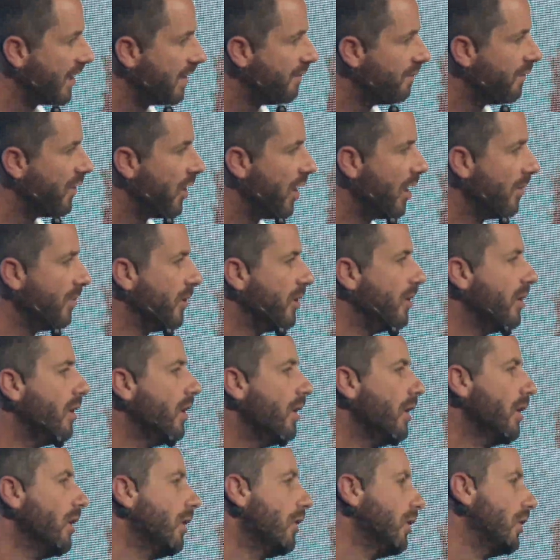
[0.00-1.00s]
environment
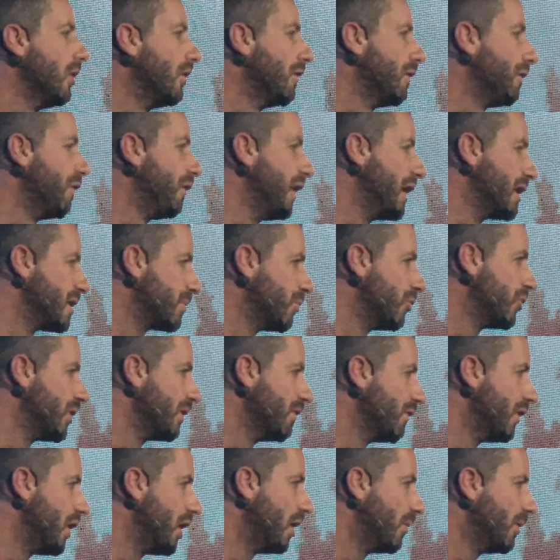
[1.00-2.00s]
or a Facebook
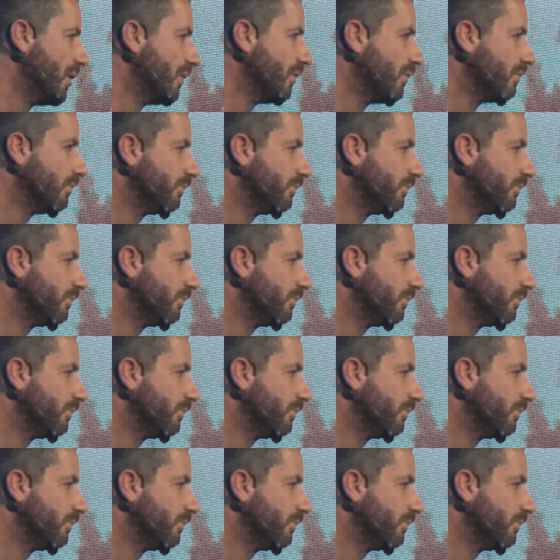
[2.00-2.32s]
environment.